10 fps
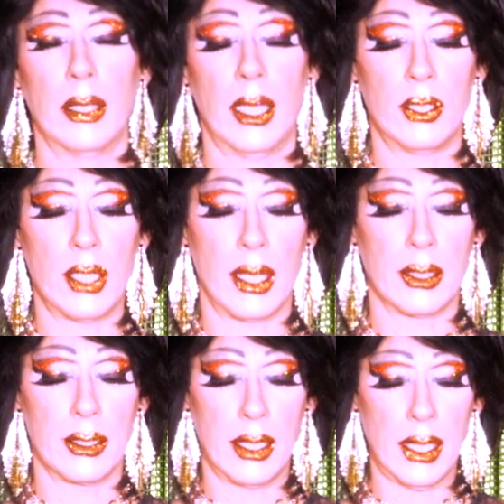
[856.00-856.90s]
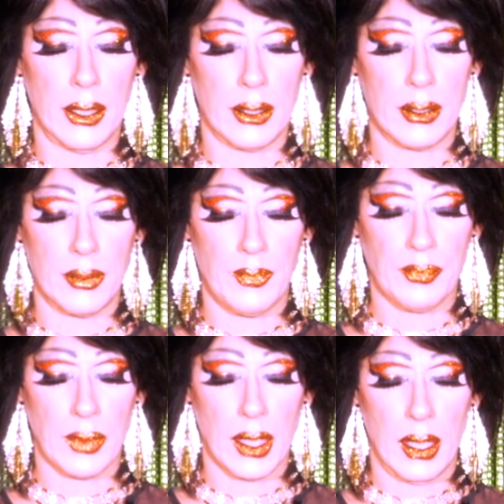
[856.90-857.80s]
King John's niece.
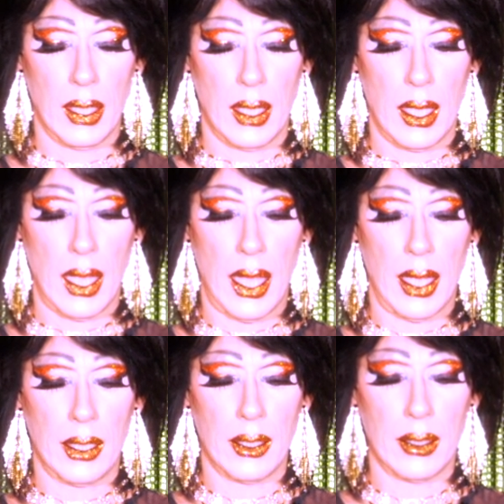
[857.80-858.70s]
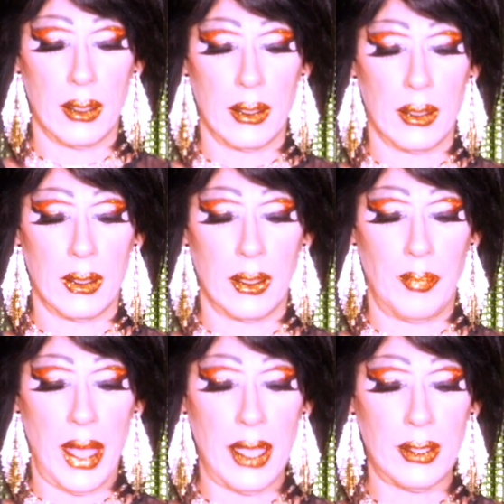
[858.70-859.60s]
And the
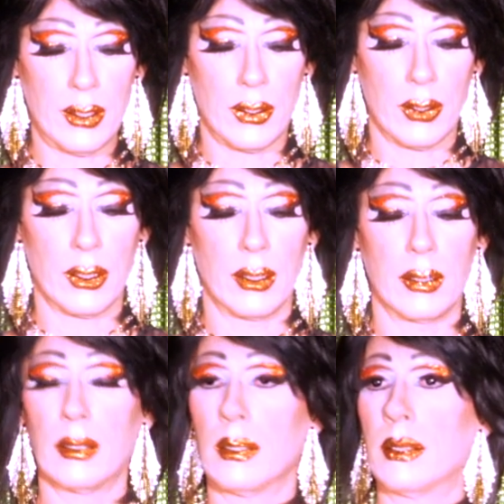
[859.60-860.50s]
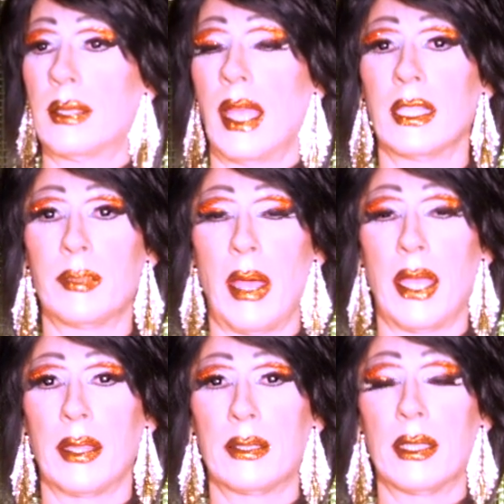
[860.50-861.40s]
bastard stands
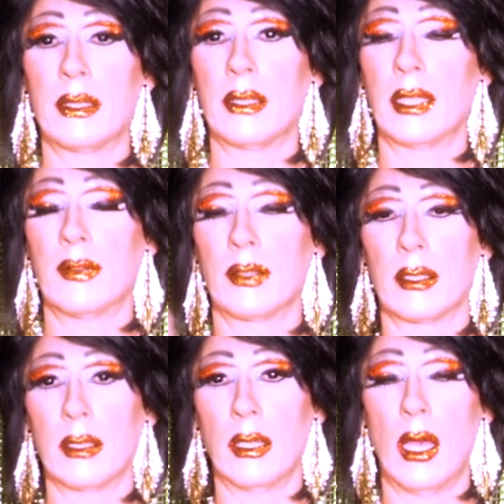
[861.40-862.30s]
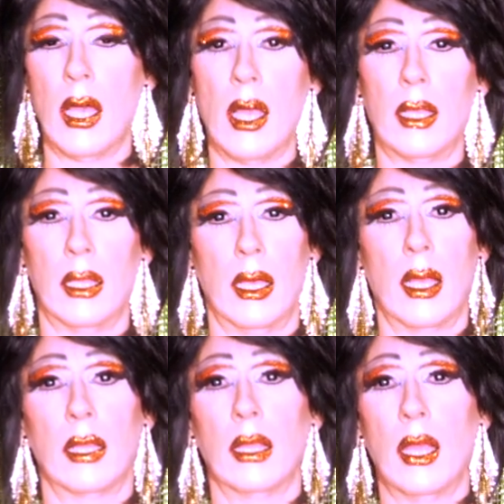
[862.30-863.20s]
by. The citizen gives this long,
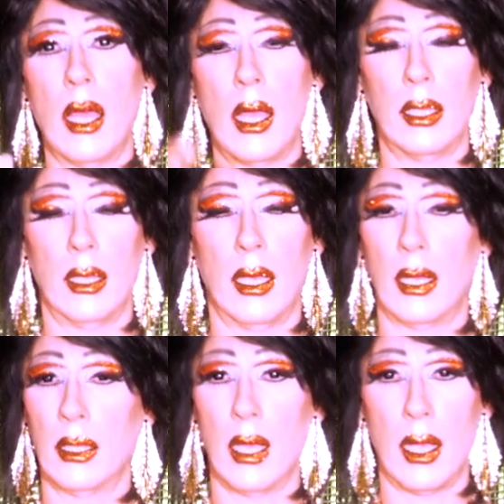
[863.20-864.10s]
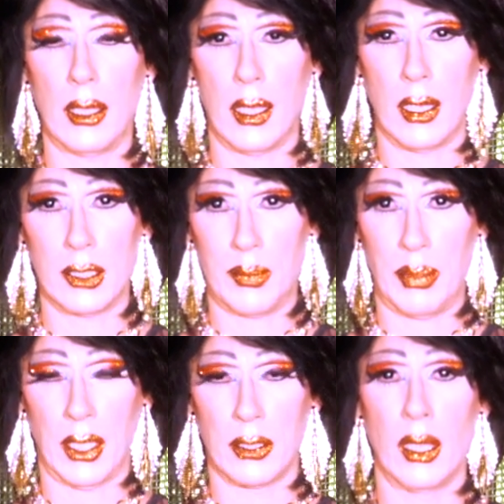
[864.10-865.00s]
long, long, long, long, long
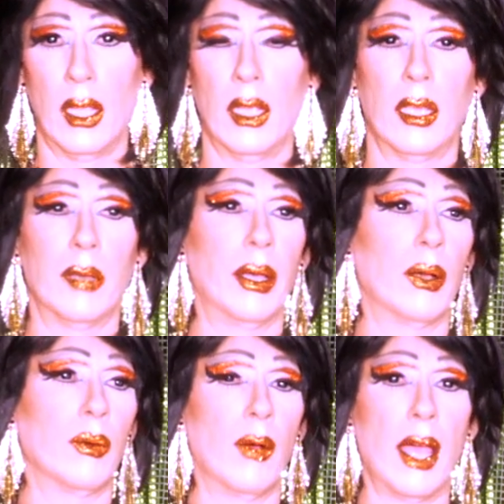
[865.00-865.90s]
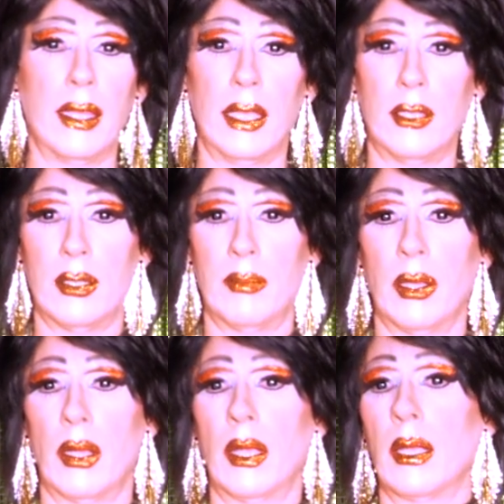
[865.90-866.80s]
speech about why they should
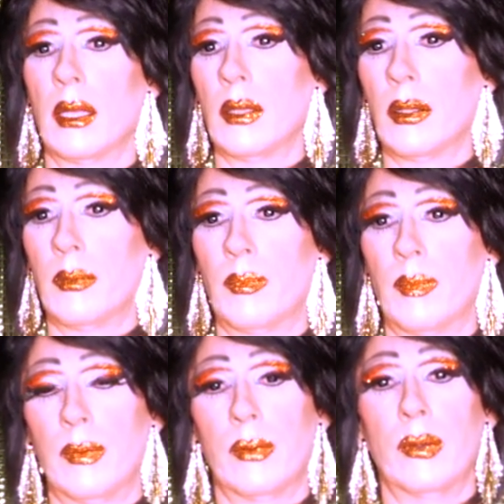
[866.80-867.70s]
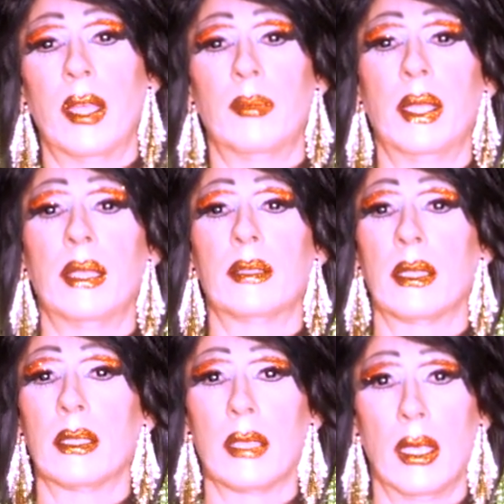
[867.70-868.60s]
marry and it would create peace.
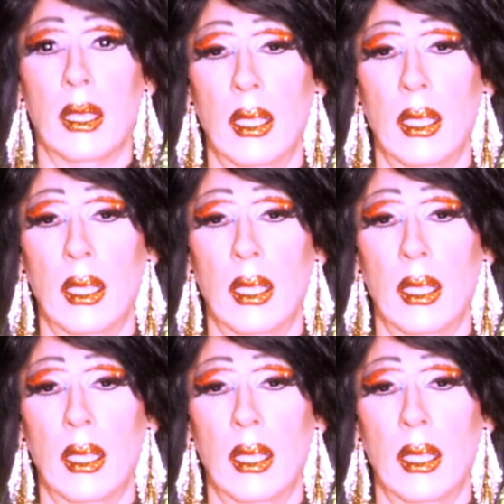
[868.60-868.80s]
And it's